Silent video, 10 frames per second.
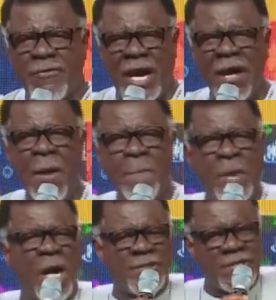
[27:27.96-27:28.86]
in a river.
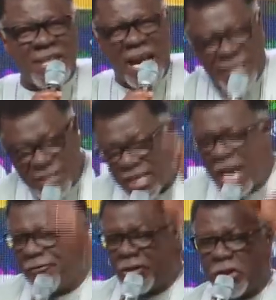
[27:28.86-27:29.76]
Moses, I
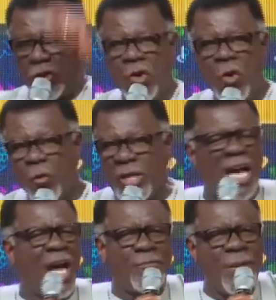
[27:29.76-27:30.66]
saved you.
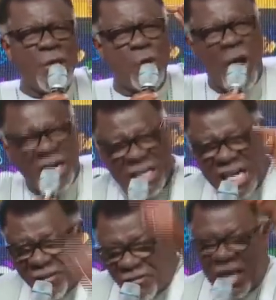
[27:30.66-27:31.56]
Without me, you
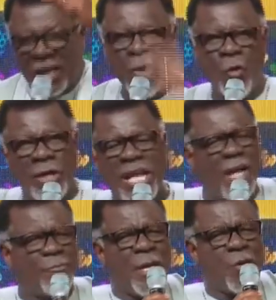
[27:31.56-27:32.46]
are nothing.
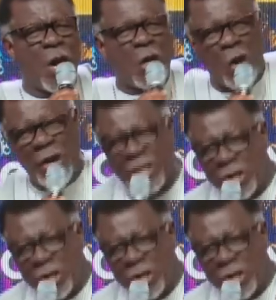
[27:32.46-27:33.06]
Without me, you are